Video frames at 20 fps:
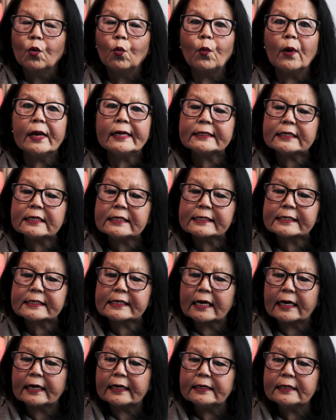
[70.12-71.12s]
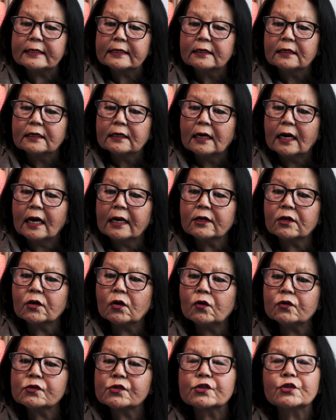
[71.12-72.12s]
went inside, and
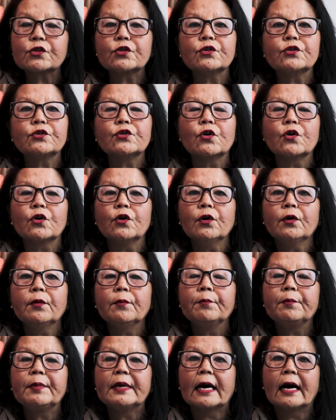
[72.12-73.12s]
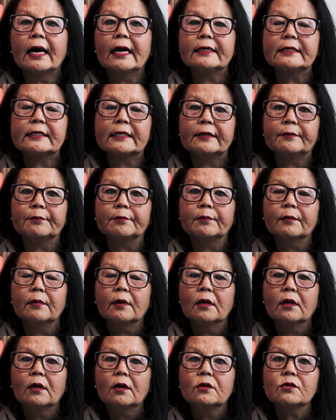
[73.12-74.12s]
closed the door behind him.
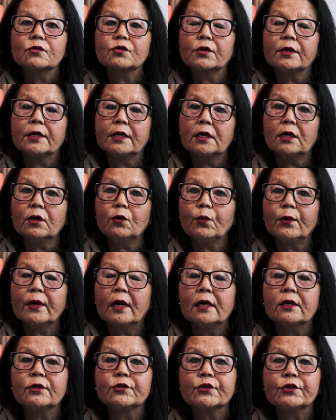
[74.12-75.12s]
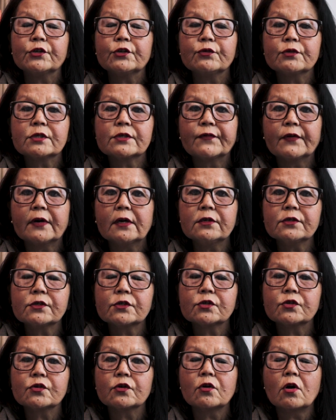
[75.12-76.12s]
So here we are introduced
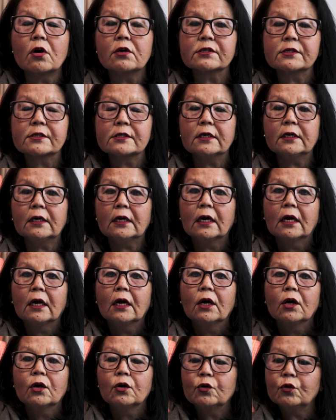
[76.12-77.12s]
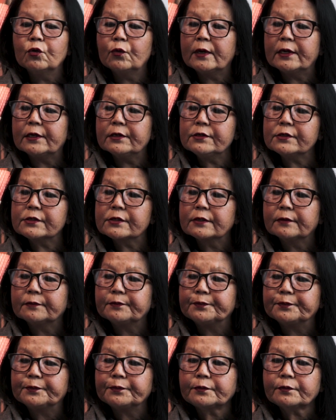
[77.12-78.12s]
first to Klaussner, who is
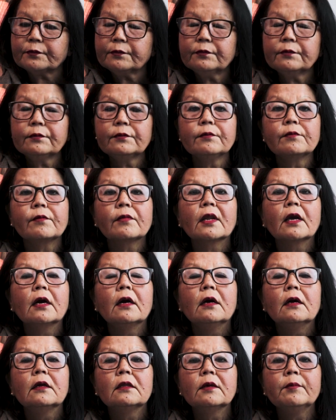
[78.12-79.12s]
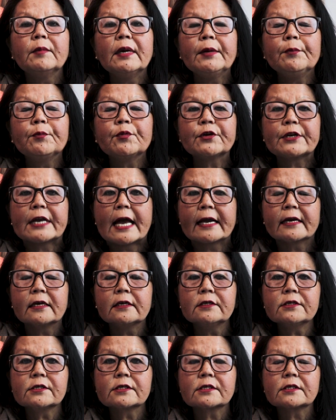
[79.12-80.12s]
the main
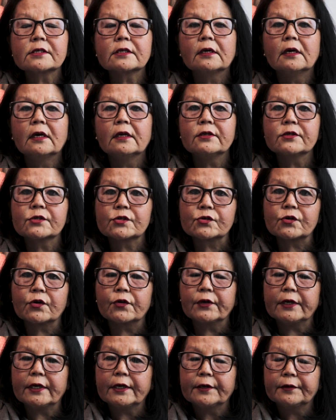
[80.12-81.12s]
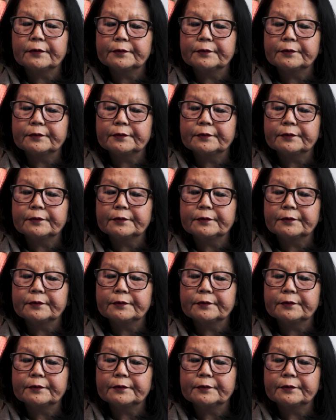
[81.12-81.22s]
protagonist in the story.